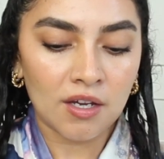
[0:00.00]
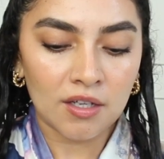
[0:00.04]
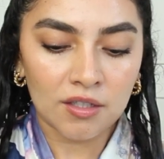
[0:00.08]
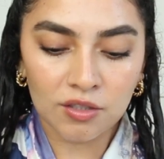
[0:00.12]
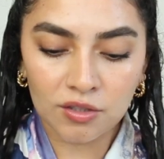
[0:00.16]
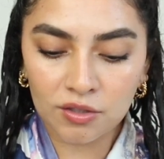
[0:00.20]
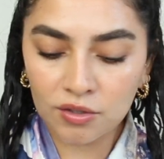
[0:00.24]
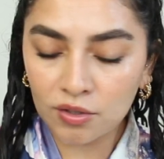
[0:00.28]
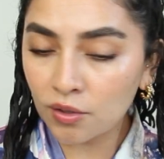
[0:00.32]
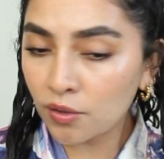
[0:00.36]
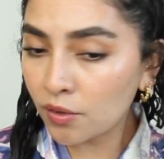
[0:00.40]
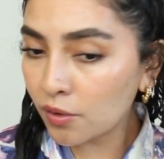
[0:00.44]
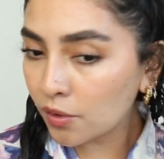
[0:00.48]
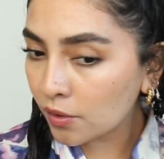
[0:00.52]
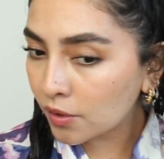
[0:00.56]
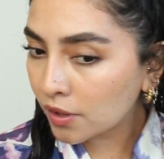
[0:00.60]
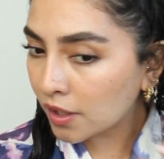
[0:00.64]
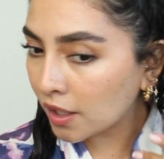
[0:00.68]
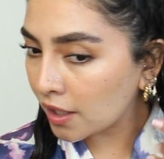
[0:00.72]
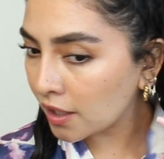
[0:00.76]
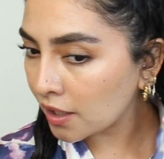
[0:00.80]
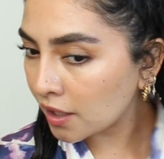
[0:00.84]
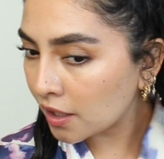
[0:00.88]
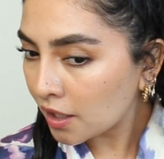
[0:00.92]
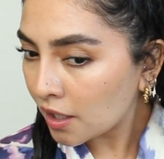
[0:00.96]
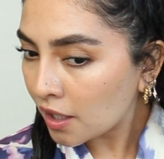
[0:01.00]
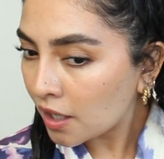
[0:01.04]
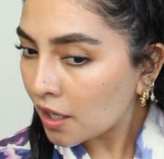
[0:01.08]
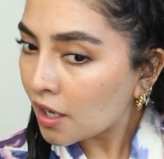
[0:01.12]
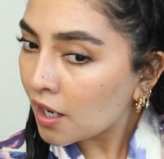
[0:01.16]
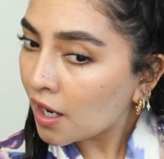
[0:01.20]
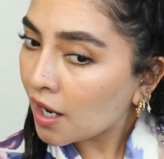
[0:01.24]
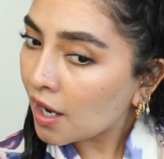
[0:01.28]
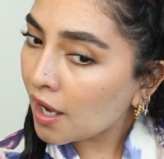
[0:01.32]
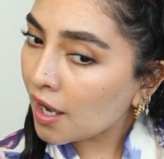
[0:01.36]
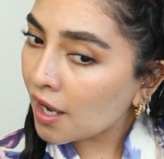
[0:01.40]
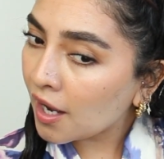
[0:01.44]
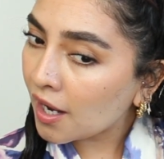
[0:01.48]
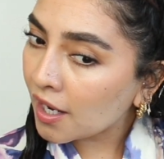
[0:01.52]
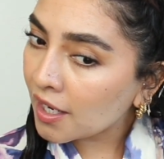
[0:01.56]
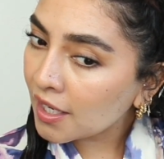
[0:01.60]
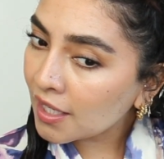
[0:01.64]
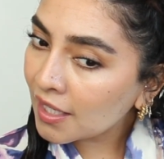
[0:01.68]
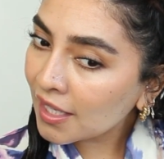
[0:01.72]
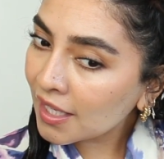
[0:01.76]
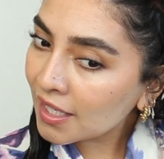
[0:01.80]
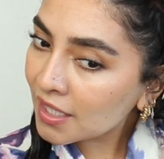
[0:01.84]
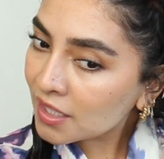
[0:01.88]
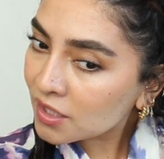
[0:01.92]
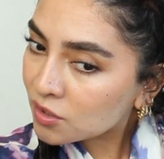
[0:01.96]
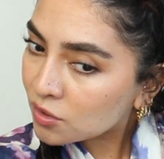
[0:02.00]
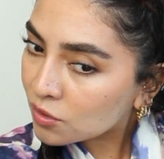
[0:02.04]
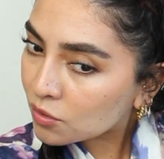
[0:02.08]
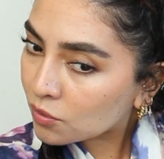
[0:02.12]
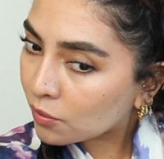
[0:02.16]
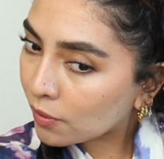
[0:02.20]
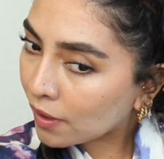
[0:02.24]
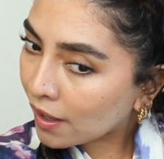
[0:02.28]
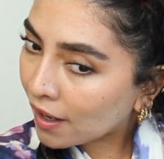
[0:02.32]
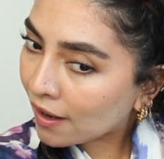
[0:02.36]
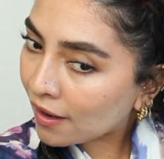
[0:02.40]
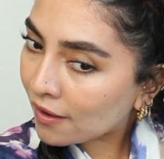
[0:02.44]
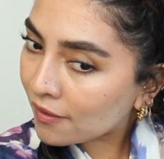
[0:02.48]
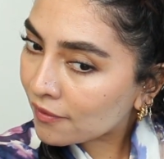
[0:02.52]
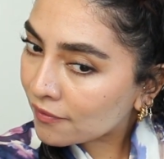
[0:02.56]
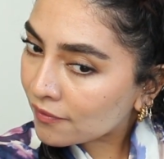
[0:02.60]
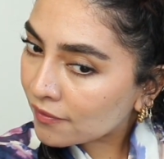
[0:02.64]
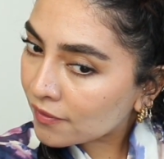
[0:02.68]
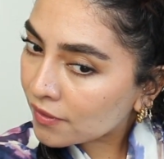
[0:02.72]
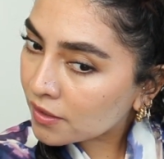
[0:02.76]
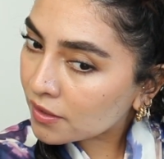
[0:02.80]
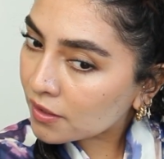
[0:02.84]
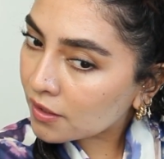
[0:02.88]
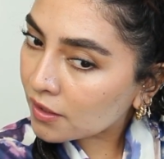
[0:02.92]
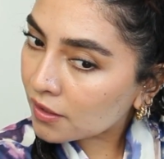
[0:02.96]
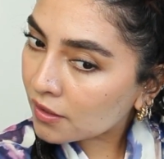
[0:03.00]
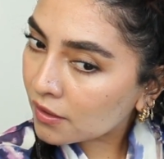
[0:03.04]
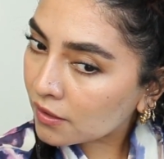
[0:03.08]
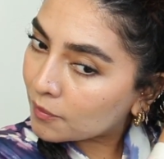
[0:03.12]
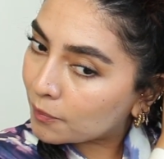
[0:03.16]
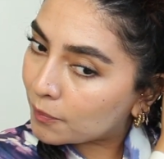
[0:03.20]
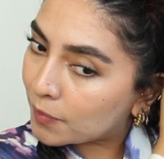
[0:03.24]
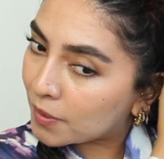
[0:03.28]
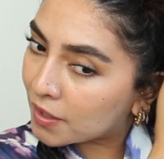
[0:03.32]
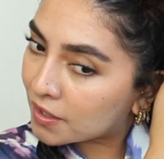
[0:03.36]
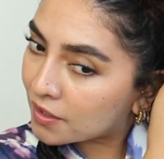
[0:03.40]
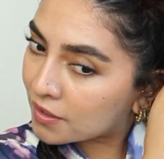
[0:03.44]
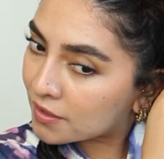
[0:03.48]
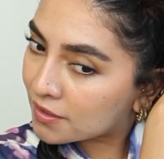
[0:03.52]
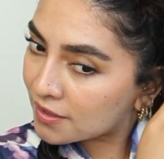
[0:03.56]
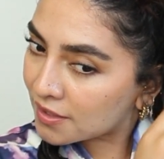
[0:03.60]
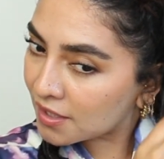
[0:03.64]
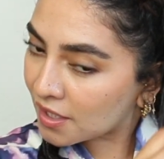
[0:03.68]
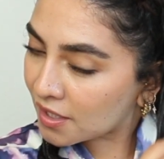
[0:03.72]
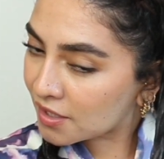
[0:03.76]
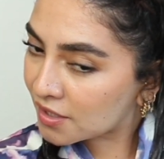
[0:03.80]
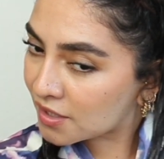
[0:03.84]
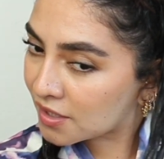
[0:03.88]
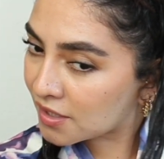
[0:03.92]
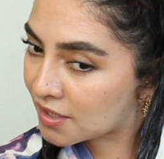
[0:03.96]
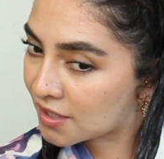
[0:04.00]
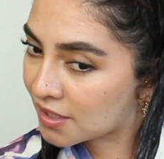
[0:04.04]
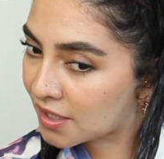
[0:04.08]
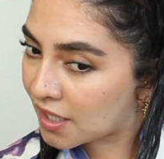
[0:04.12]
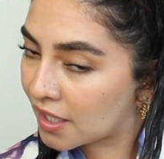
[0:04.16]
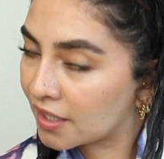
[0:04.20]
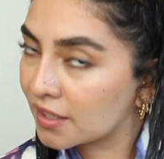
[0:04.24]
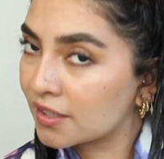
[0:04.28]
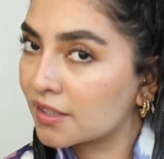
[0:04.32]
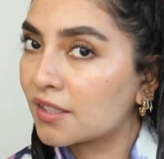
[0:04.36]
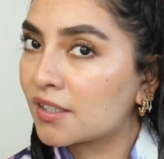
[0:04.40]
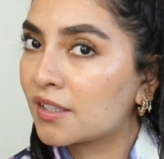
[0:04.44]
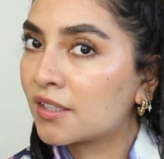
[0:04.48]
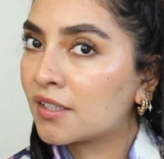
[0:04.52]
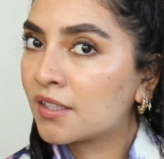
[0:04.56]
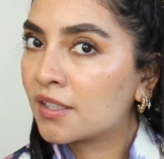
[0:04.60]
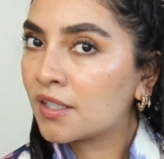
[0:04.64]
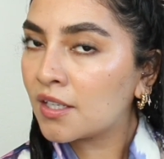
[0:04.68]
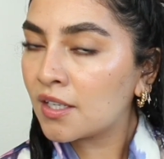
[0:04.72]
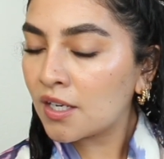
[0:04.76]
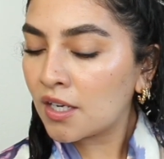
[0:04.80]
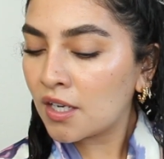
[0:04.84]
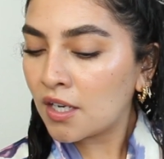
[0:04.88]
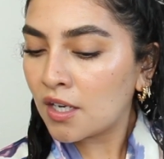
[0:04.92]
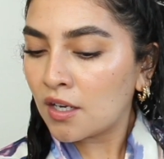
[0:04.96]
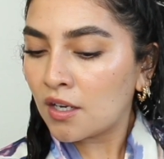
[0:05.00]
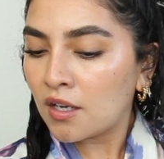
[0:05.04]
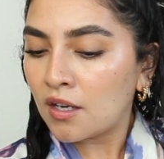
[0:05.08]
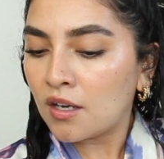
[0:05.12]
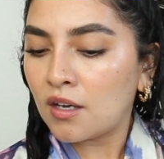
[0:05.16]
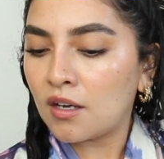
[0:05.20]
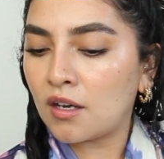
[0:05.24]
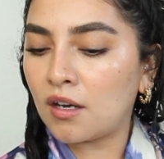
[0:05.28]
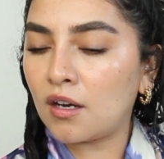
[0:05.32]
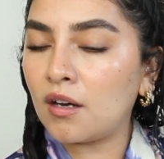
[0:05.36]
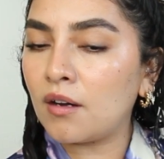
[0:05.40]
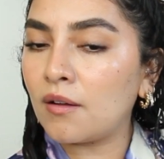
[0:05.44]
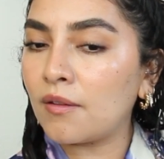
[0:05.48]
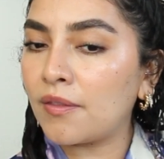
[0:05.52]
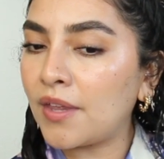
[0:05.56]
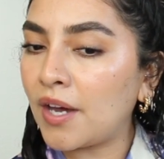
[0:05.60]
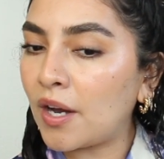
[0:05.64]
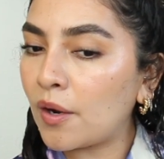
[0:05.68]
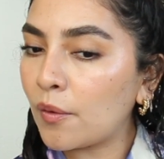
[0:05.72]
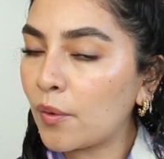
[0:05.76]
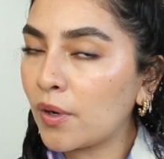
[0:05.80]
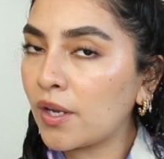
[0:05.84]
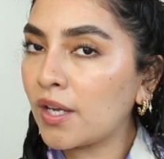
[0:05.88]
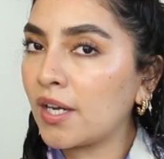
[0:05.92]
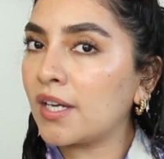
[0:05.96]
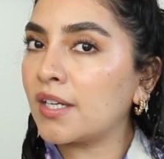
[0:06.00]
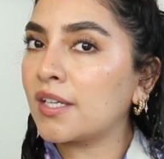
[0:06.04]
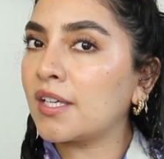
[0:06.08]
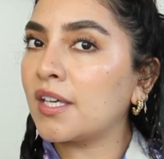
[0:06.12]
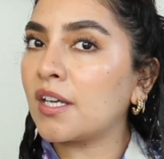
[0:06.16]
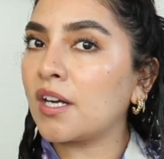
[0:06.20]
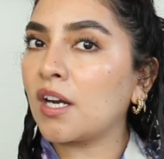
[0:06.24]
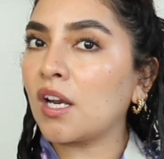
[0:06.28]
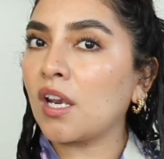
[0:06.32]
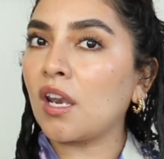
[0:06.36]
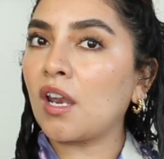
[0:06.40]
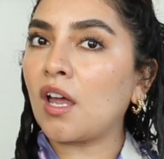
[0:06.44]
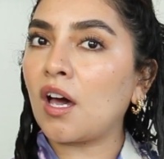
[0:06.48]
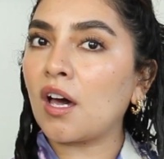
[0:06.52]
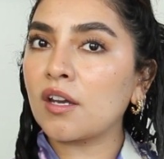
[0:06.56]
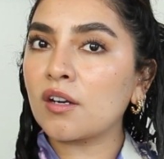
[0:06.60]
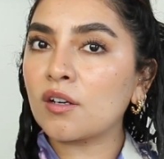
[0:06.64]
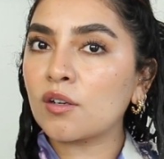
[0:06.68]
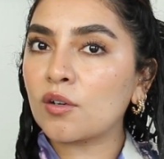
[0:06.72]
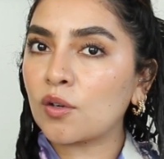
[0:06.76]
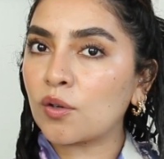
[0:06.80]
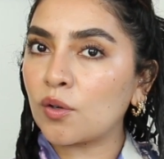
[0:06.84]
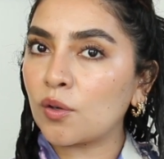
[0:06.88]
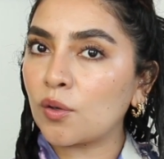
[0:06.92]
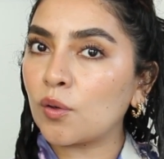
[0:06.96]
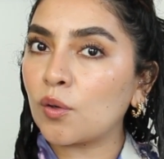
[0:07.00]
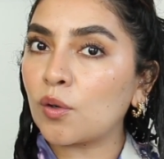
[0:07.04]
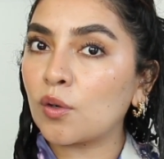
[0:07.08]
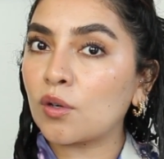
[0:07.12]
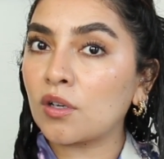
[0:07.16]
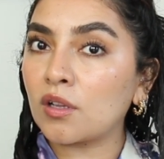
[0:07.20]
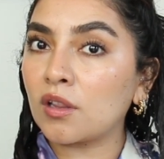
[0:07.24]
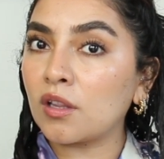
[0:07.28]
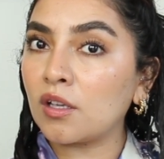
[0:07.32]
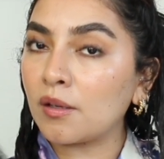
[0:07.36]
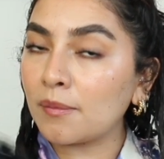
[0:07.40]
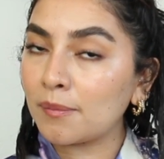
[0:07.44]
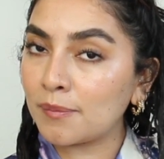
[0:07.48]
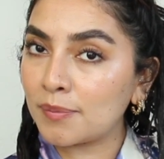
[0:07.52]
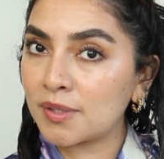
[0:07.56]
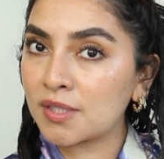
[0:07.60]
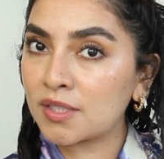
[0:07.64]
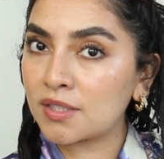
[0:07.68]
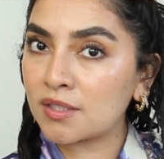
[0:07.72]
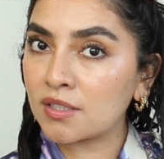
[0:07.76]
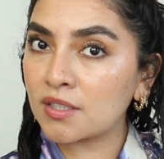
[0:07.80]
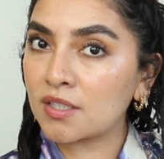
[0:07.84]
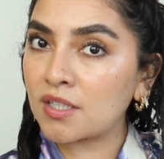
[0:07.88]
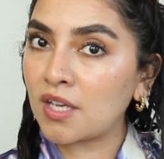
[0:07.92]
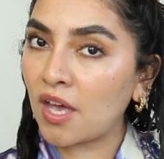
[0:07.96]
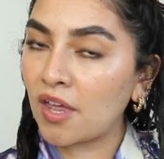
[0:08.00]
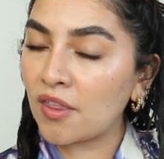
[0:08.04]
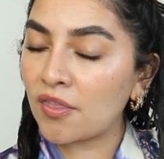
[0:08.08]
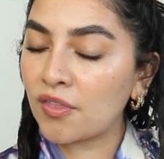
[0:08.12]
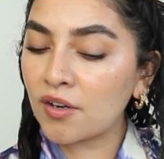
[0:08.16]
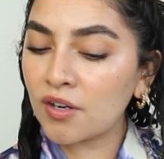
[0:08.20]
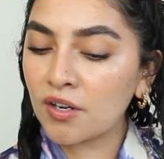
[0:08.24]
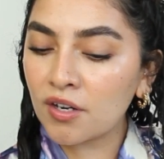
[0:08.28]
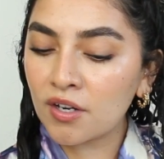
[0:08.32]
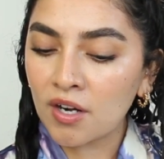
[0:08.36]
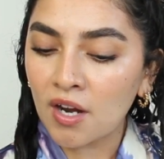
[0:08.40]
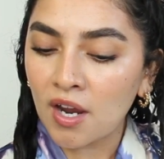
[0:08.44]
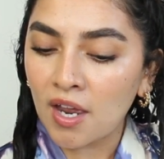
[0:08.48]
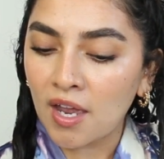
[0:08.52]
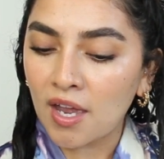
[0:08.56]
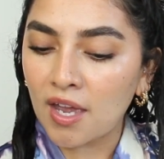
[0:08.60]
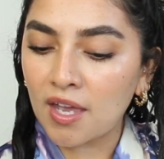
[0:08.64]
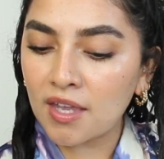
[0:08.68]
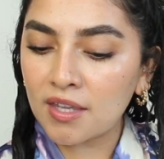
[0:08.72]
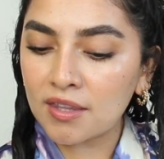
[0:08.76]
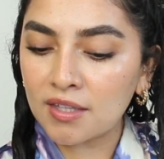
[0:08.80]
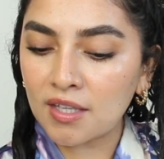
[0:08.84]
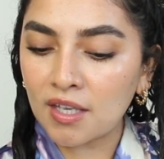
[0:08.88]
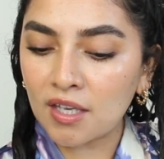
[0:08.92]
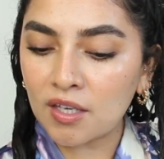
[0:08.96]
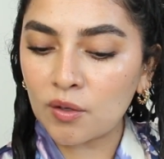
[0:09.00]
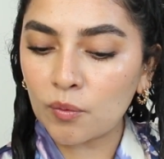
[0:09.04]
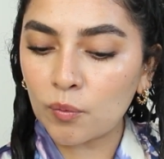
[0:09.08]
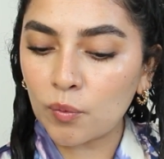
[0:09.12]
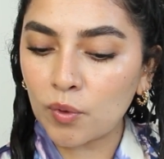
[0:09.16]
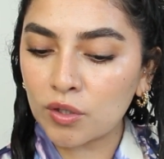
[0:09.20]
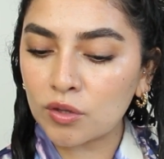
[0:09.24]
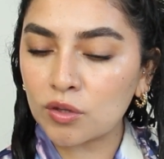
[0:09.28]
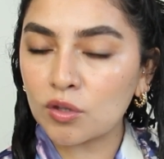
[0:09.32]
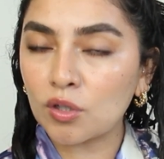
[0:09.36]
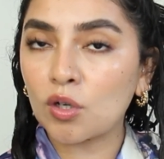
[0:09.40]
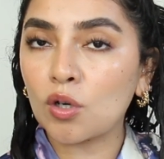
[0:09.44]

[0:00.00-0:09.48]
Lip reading: So, okay, I like to grab big sections kinda. That way I get a lot of curl clumps together, and then with the